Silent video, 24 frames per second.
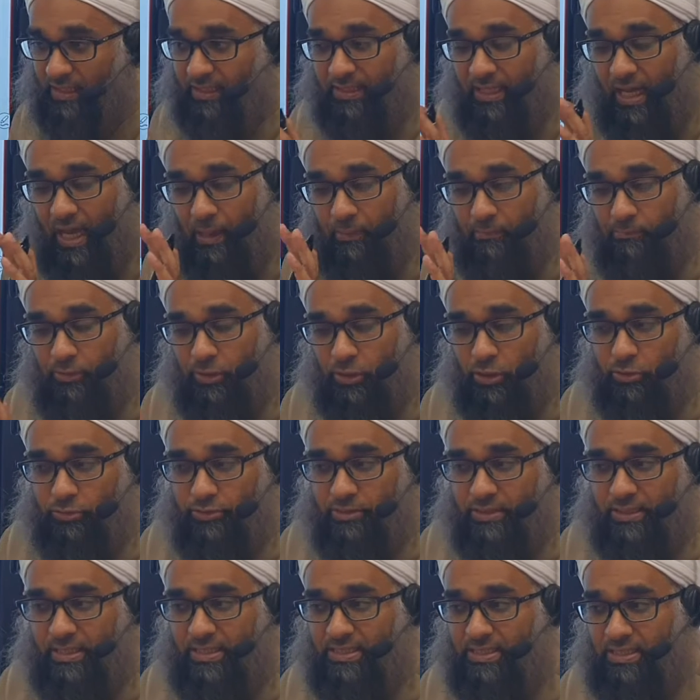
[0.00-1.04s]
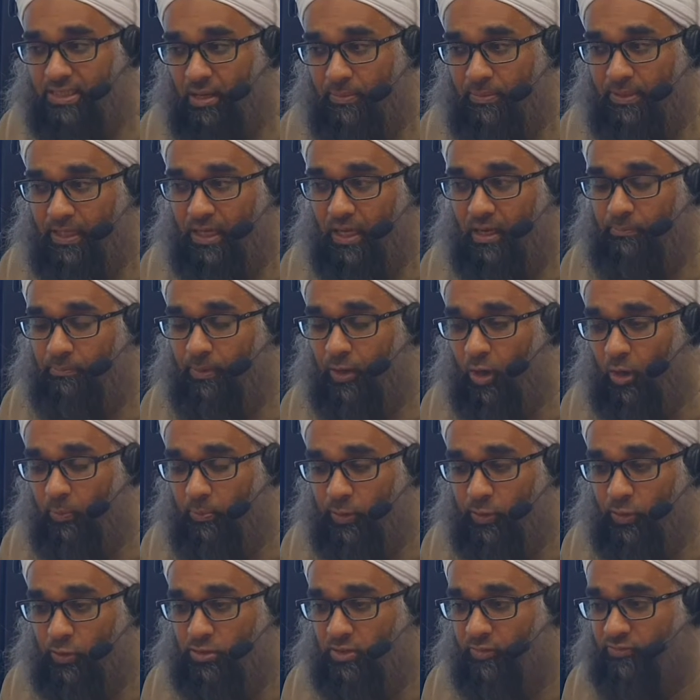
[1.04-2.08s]
The ambiguity is coming about
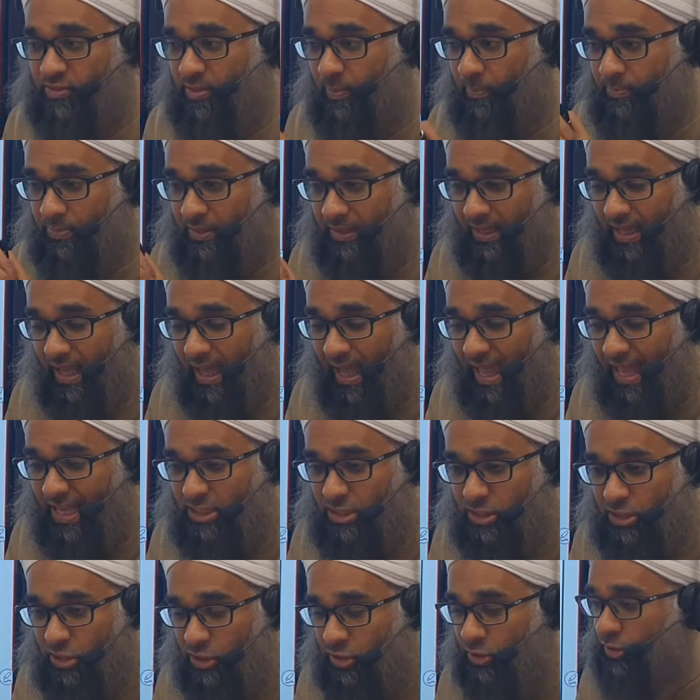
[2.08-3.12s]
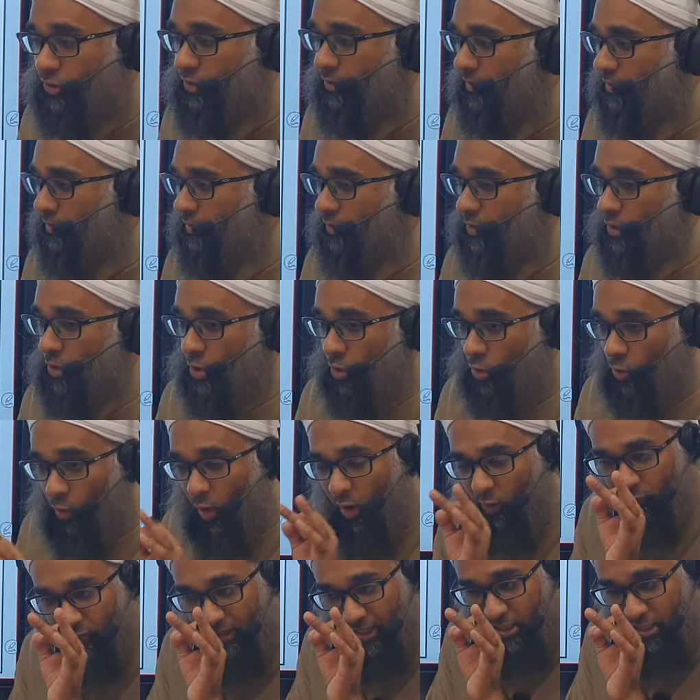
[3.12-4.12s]
because of something external, not